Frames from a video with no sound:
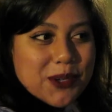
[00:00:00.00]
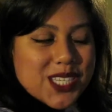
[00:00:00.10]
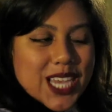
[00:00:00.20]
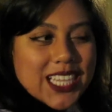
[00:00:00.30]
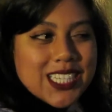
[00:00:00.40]
It's
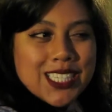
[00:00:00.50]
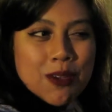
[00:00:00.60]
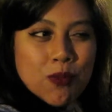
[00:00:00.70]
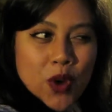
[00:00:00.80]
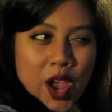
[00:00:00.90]
like, does he
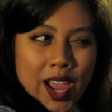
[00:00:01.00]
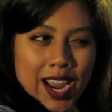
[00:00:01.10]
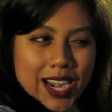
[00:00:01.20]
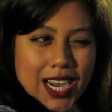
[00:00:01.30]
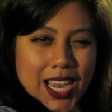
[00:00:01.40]

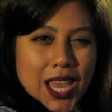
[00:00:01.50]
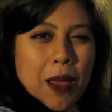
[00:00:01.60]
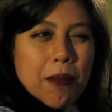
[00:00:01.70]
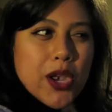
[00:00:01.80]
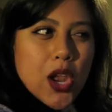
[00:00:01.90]
run?
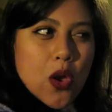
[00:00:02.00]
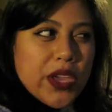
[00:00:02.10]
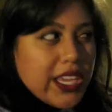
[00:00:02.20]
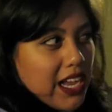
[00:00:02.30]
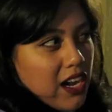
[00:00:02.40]
But no,
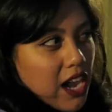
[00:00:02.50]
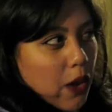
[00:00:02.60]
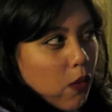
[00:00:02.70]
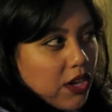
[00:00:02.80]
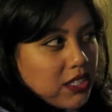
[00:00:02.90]
he kind of
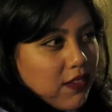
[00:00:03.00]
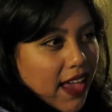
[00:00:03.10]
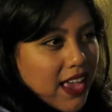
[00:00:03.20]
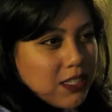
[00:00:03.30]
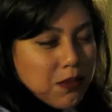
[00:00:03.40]
like walks
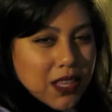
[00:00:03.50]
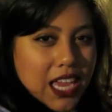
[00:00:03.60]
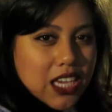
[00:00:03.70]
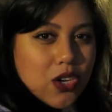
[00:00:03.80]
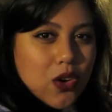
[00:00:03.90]
fast, but
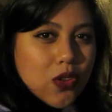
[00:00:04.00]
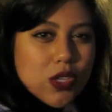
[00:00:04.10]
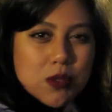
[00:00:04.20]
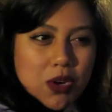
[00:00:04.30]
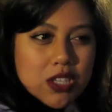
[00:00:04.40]
like, you know, in
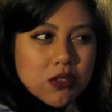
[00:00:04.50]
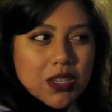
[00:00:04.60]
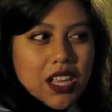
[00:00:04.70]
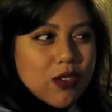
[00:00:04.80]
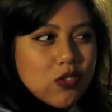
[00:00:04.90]
those parts
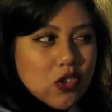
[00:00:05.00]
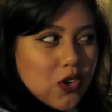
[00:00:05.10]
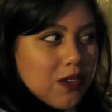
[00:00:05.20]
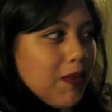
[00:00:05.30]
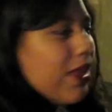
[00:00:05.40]
where they don't
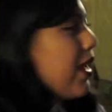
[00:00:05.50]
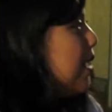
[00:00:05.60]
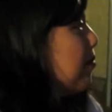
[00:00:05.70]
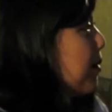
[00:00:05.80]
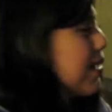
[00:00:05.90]
show him,
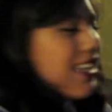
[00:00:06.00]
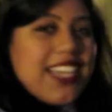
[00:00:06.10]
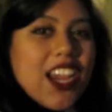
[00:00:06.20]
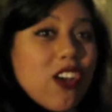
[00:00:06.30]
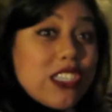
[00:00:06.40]
maybe he's
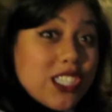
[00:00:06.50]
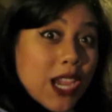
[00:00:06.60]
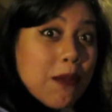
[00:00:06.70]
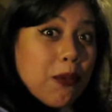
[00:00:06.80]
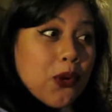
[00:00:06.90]
like on a
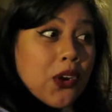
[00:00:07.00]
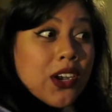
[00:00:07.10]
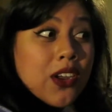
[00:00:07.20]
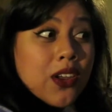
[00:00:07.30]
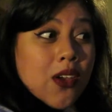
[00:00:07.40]
skateboard.
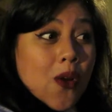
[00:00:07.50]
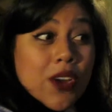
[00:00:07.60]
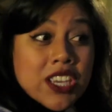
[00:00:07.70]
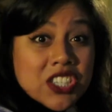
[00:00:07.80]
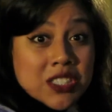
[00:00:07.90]

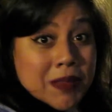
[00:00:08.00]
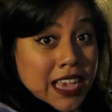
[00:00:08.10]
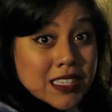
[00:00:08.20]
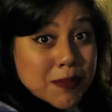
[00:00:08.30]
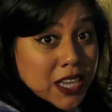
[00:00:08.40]
Or he just
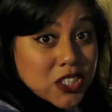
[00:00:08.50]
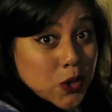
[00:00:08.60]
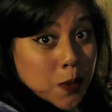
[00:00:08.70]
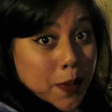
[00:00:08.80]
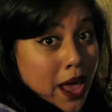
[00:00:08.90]
has
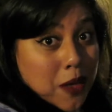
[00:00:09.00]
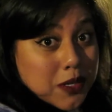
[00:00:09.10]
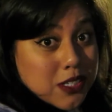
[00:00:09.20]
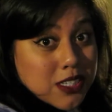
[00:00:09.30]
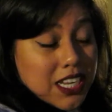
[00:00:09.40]
magical
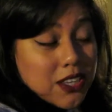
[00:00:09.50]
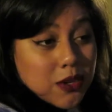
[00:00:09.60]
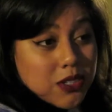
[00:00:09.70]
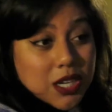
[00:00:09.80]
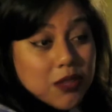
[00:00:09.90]
powers.
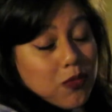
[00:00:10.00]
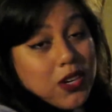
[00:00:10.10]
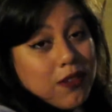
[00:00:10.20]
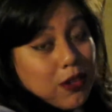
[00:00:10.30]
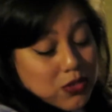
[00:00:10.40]
Either
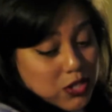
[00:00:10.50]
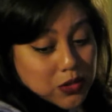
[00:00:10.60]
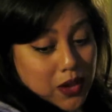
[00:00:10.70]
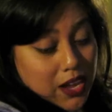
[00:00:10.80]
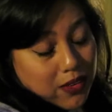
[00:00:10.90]
one of those
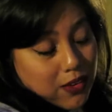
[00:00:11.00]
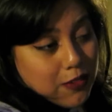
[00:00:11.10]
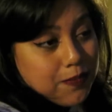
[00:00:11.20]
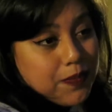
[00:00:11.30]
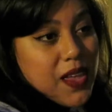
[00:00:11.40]
two. I don't
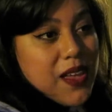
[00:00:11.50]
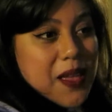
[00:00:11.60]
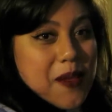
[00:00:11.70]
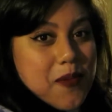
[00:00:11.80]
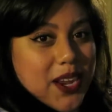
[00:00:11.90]
know. He
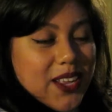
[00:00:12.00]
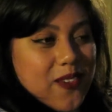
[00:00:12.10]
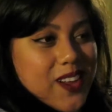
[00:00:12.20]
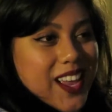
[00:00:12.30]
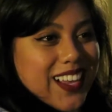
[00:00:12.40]
rides a skateboard. But either
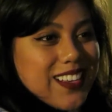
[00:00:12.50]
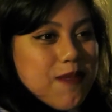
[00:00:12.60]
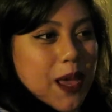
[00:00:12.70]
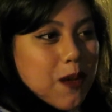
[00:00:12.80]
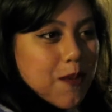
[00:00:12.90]
way,
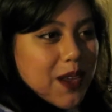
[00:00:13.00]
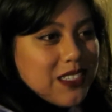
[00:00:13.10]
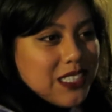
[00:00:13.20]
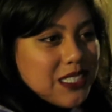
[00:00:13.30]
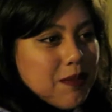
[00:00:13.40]
Michael
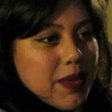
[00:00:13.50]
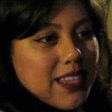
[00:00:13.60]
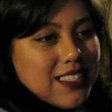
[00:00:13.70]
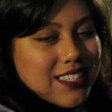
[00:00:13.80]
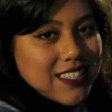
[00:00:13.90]
Myers is the
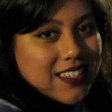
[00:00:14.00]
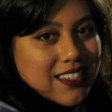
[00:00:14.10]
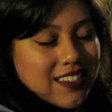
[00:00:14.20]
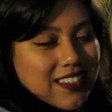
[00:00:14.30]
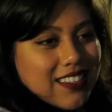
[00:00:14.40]
best.
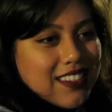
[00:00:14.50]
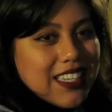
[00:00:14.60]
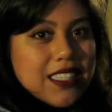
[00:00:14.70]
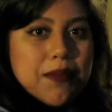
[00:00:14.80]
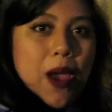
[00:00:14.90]
Or
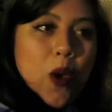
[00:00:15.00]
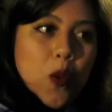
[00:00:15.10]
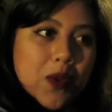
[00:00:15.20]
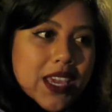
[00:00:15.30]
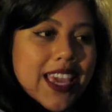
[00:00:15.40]
he's my
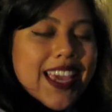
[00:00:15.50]
homie.